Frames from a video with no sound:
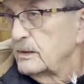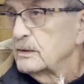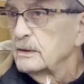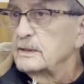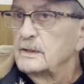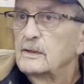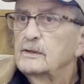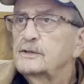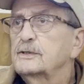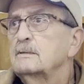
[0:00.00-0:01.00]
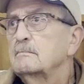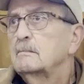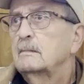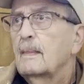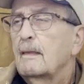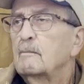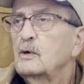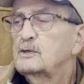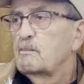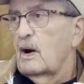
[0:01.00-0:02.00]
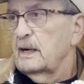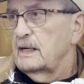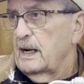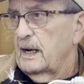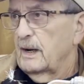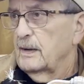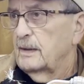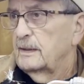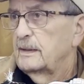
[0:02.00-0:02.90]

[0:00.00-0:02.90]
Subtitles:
can use moose body hair,